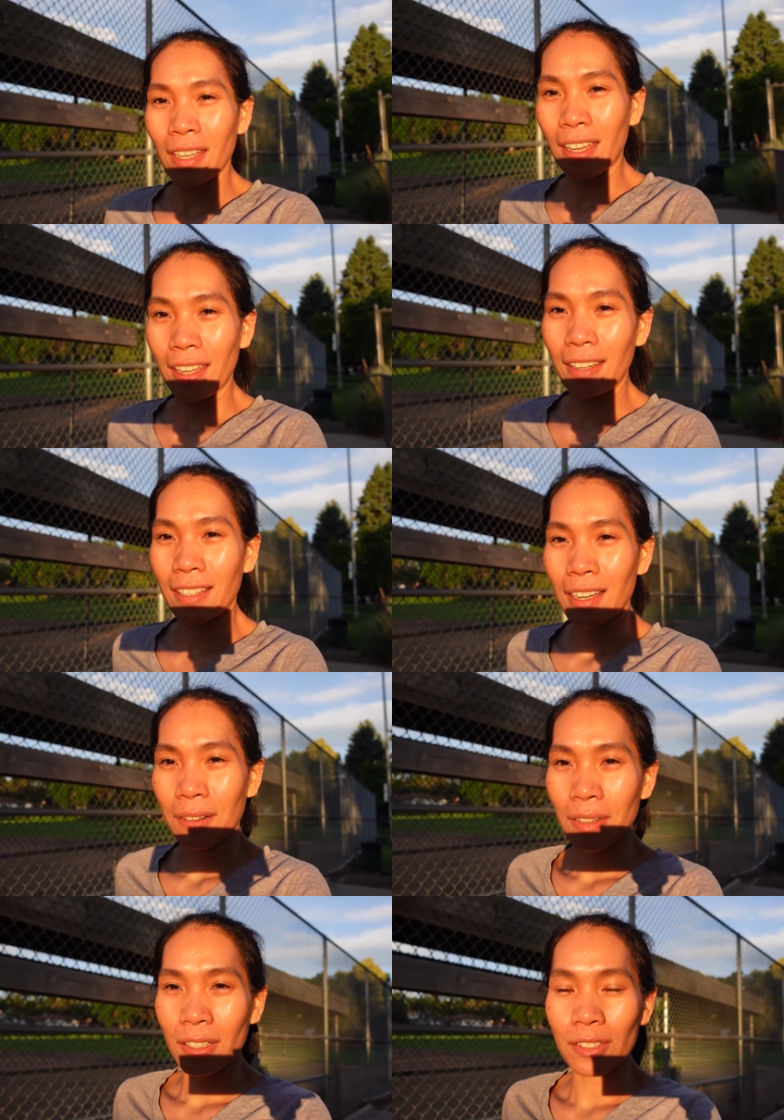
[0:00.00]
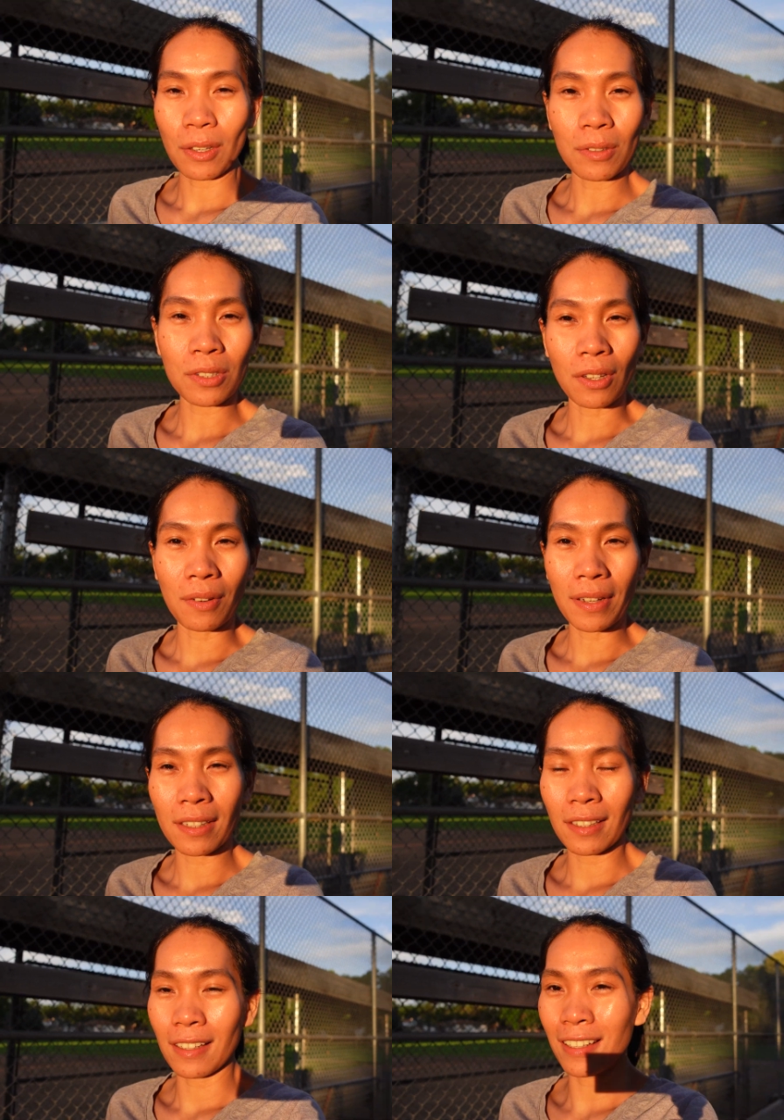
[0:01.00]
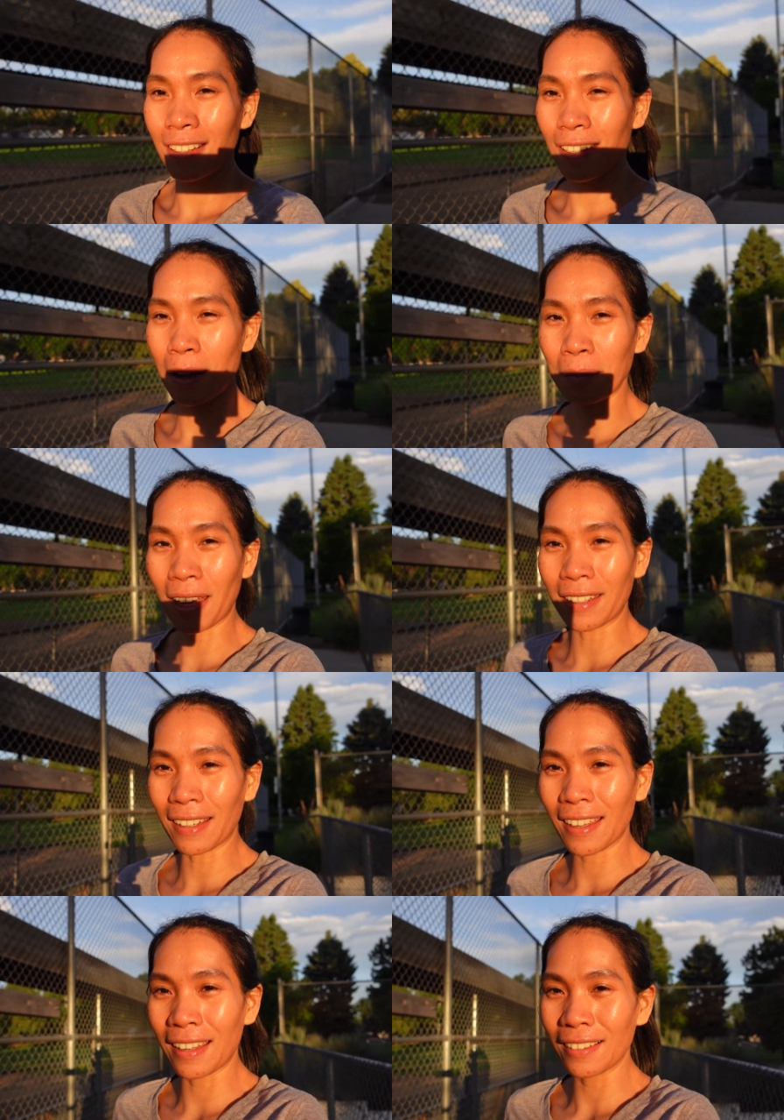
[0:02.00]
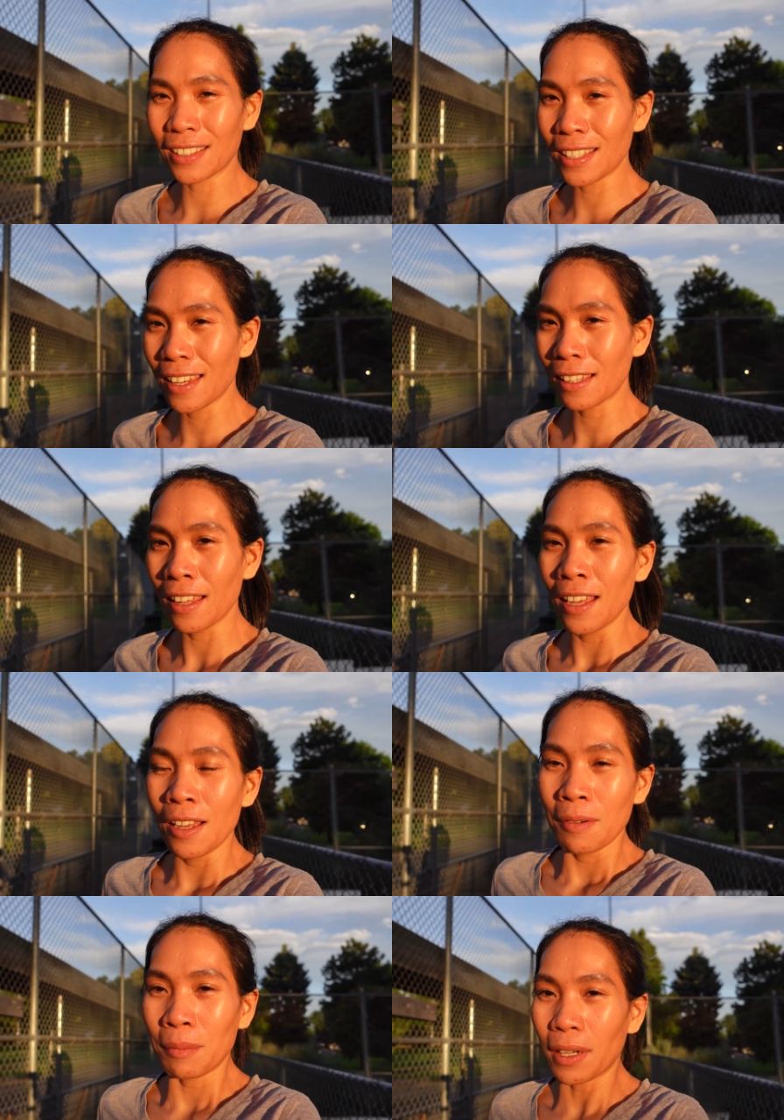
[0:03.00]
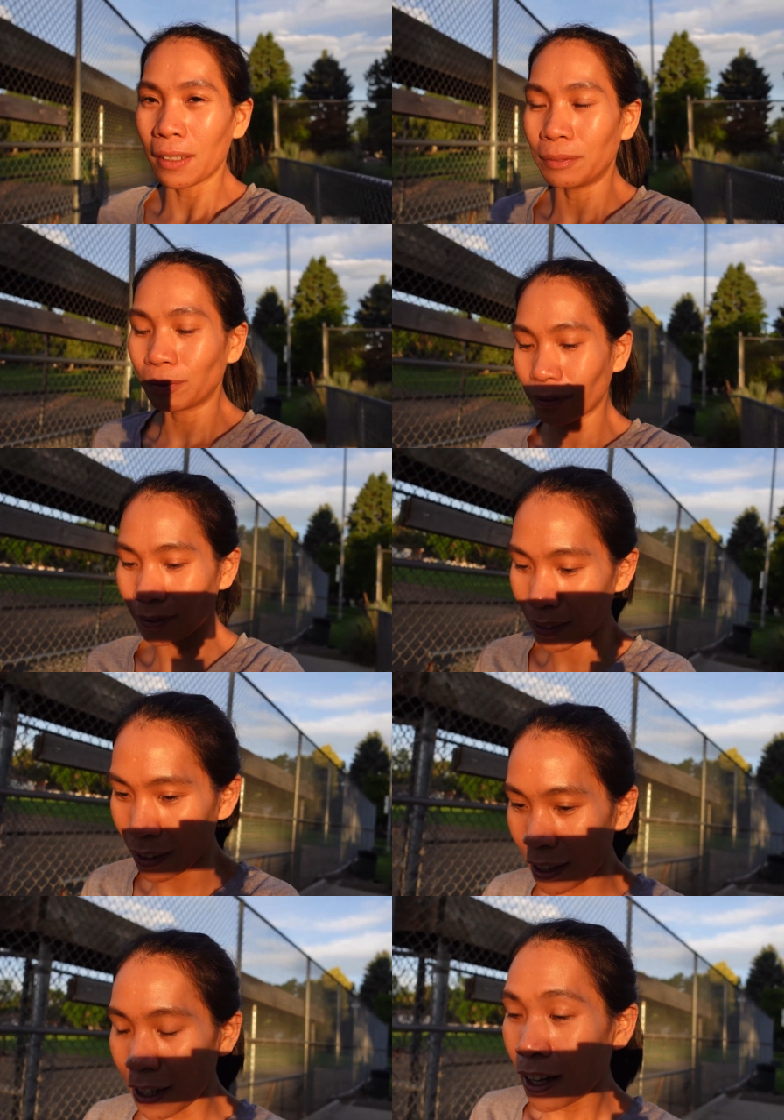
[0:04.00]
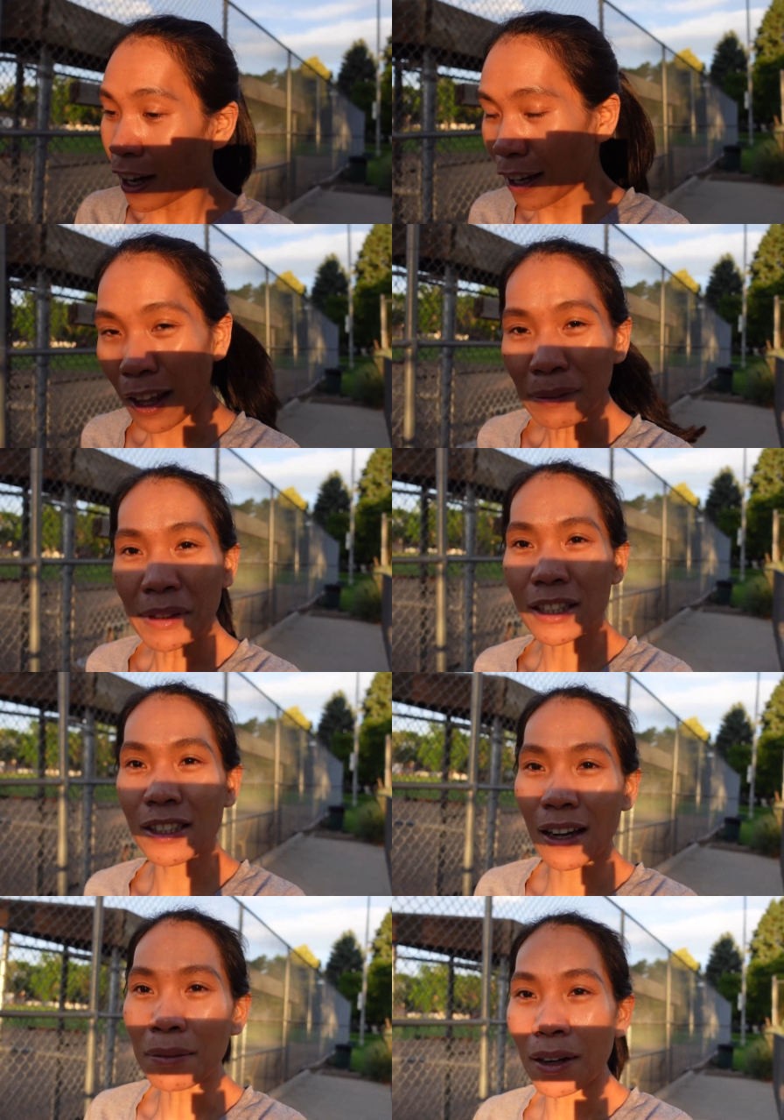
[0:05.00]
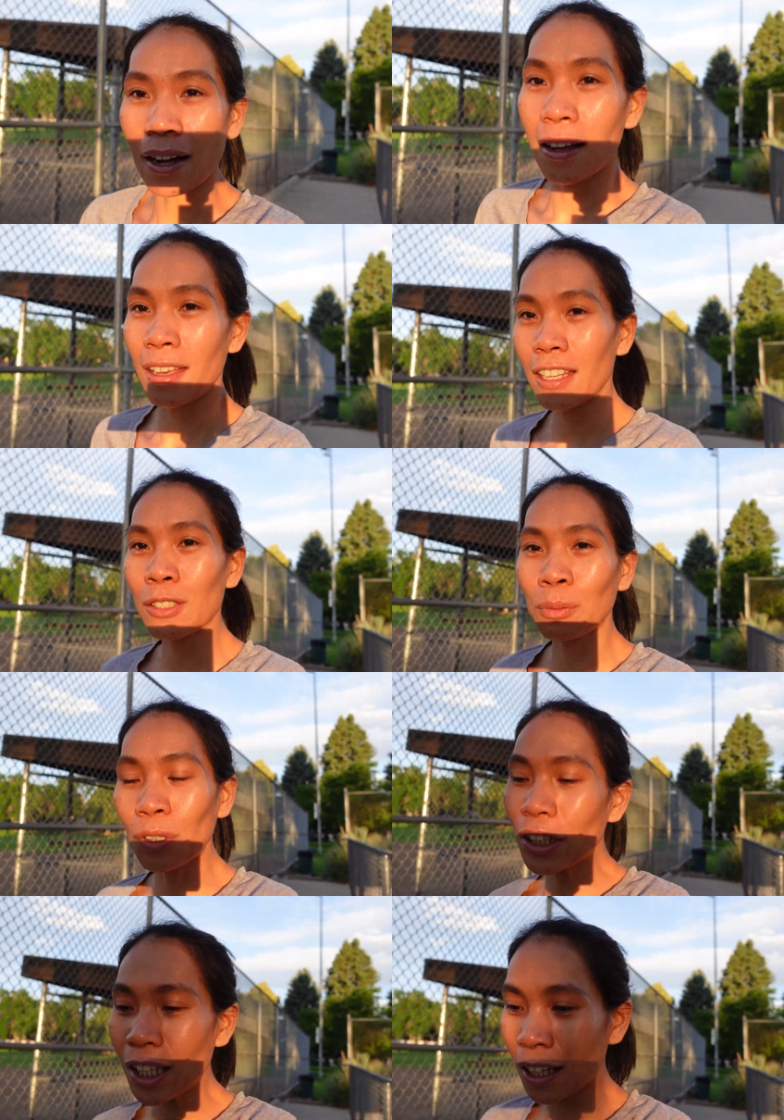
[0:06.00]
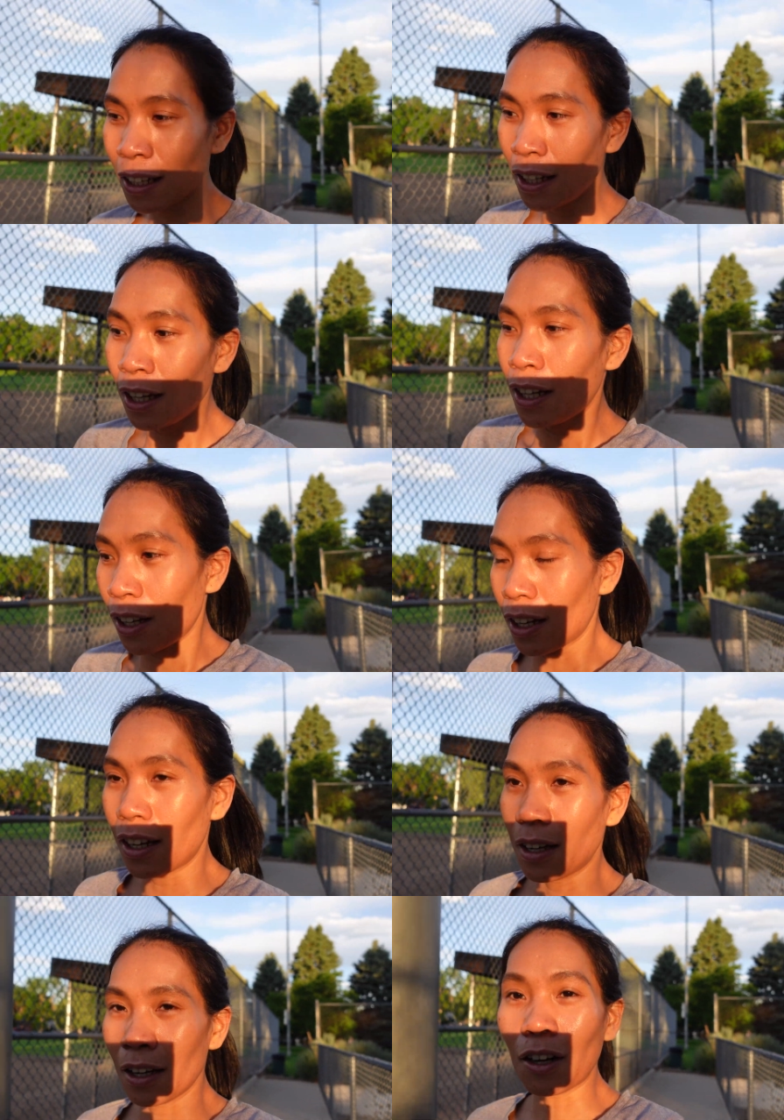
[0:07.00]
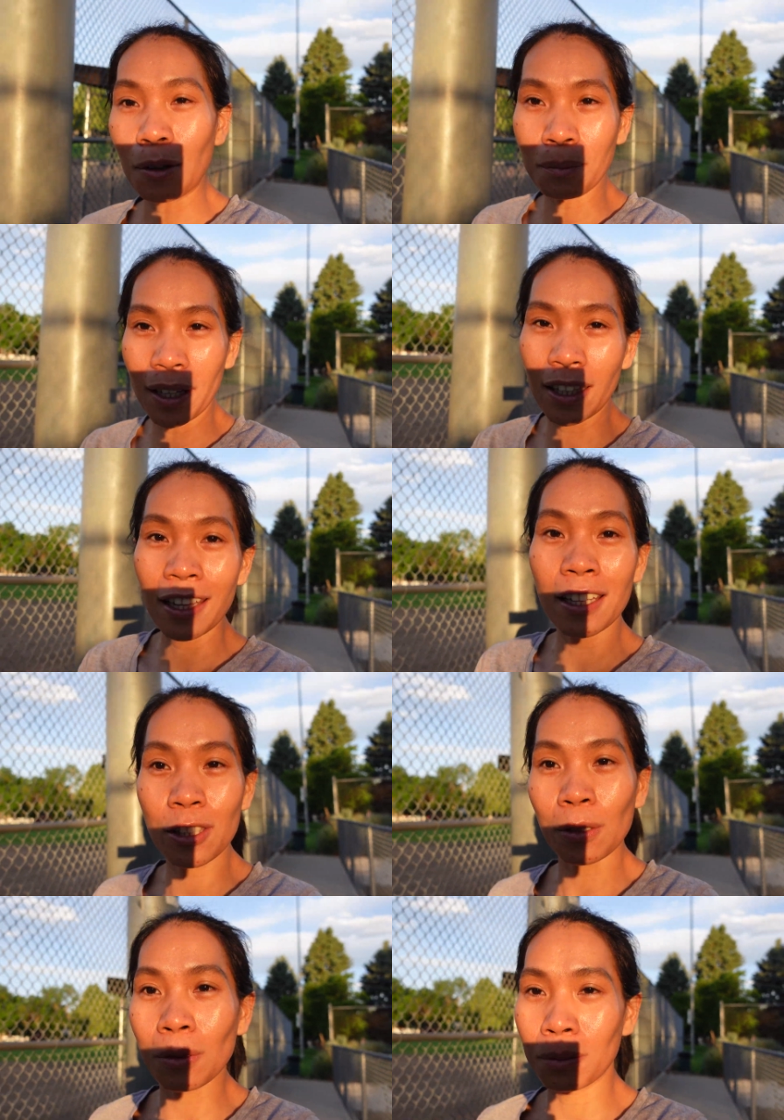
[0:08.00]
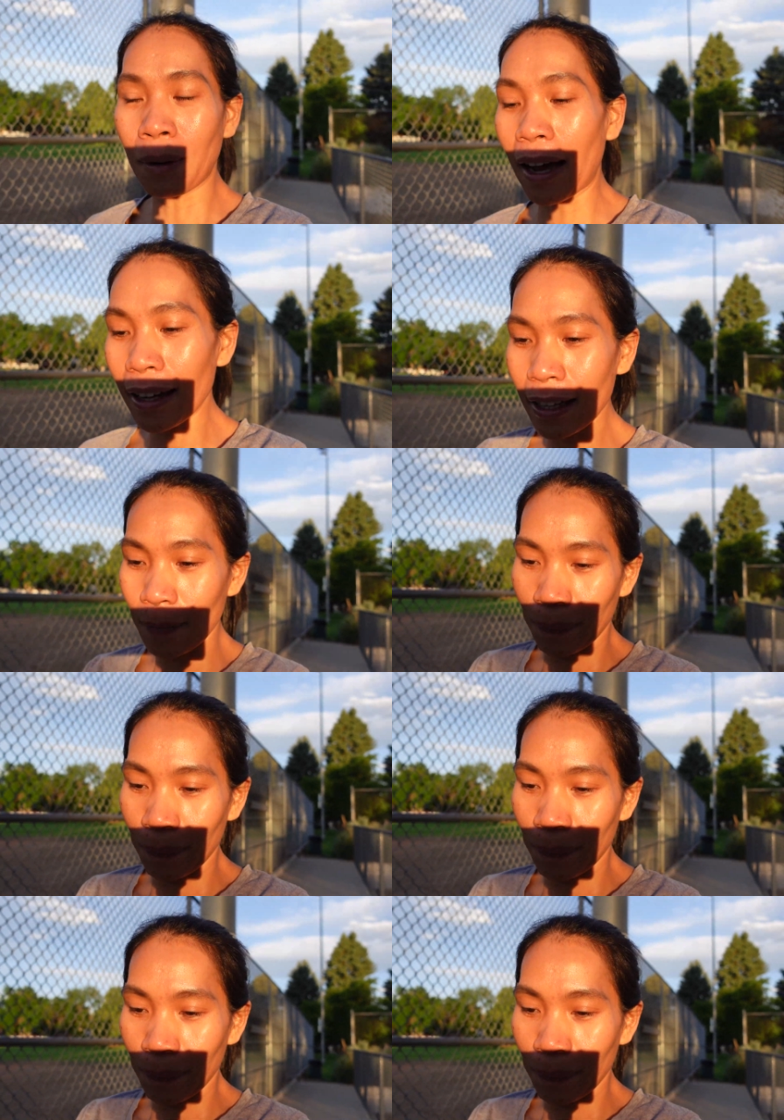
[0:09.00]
And the camera is so soft, I'm blind, I can't see it, but I love this camera. It's worth of money to buy.